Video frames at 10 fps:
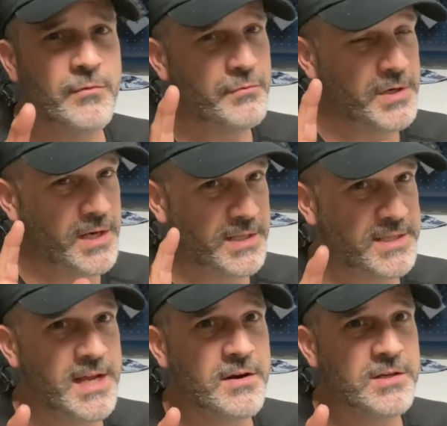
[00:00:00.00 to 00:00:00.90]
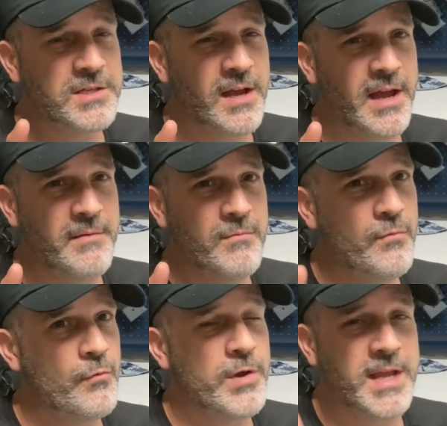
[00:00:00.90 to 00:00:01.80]
We gotta take our time.
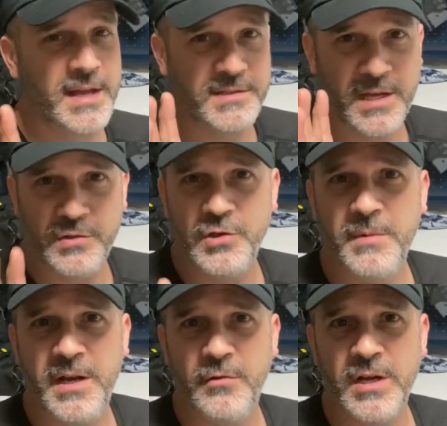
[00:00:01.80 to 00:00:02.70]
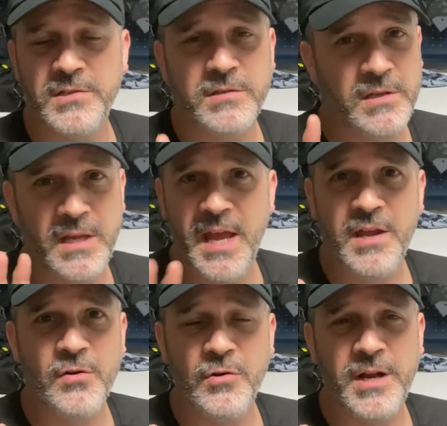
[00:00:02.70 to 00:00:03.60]
We can't take too many risks. He
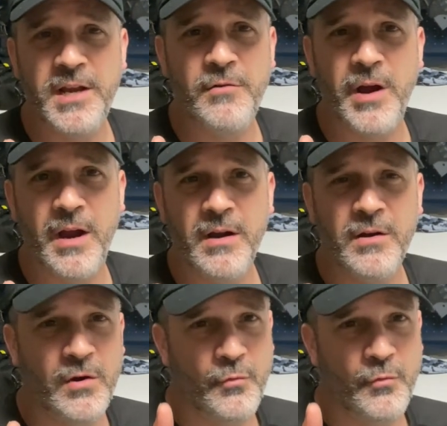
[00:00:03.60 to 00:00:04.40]
ain't going anywhere.